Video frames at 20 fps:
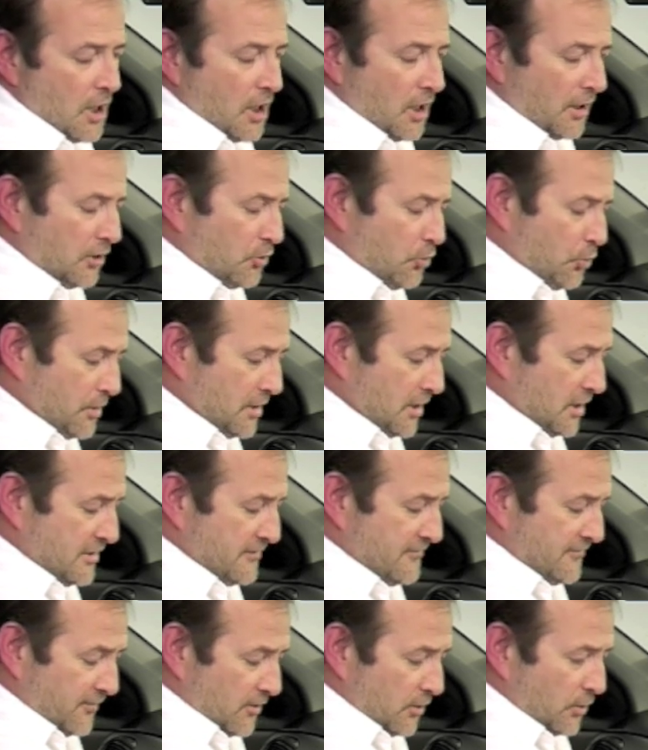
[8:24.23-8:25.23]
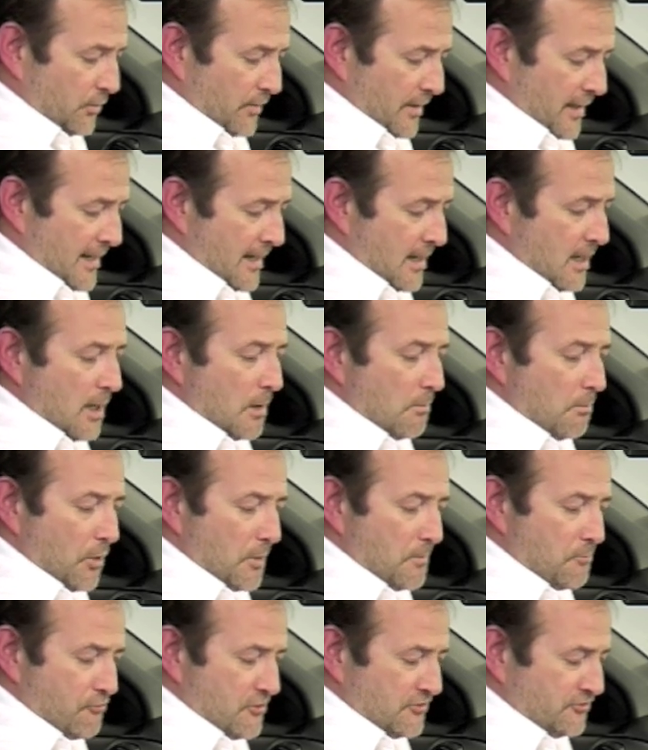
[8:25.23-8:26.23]
I quickly follow that by
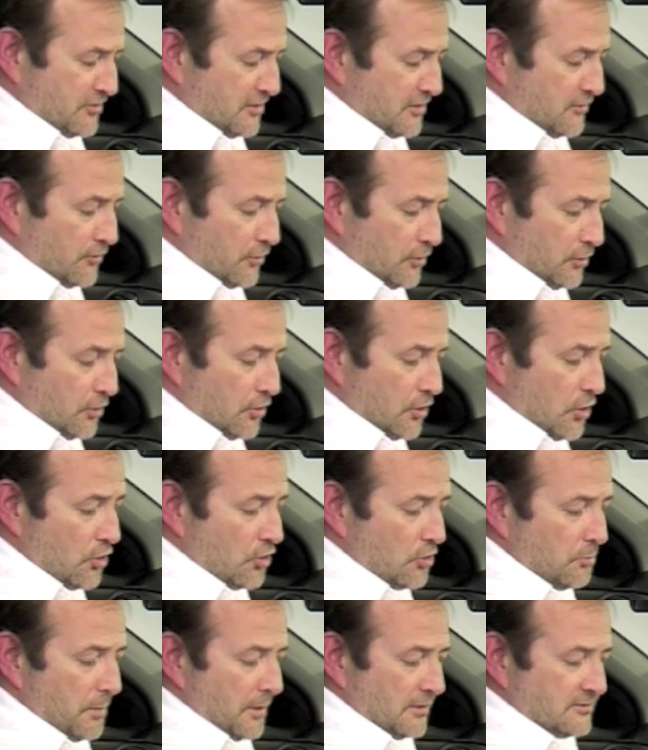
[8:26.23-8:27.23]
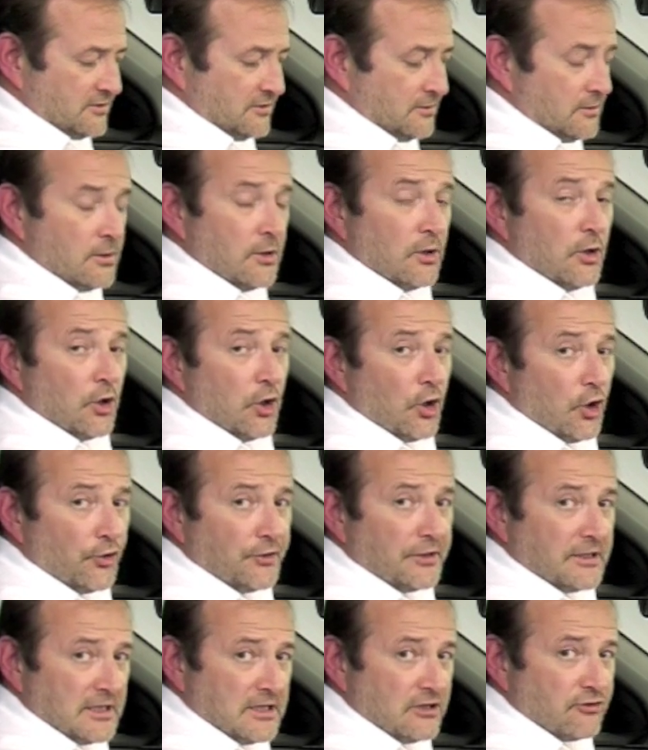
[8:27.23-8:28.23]
pressing the lock button
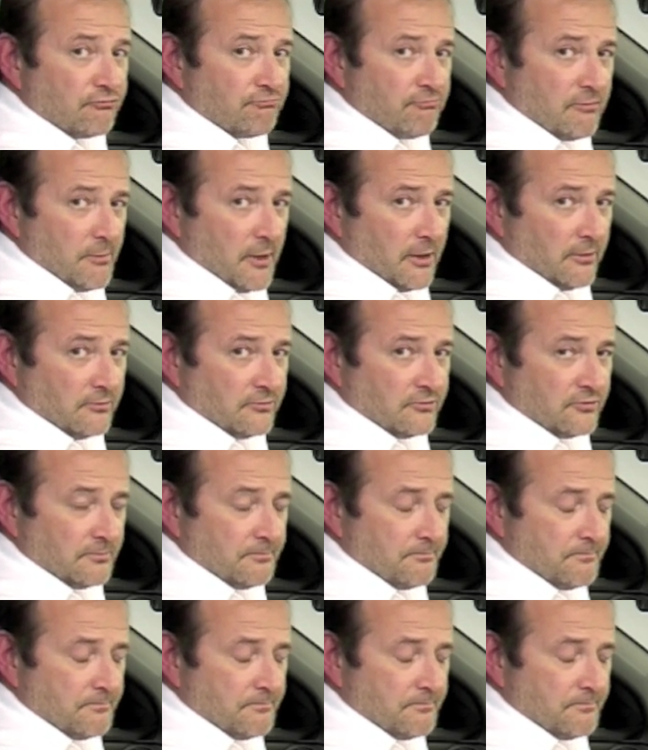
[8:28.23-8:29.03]
on each remote.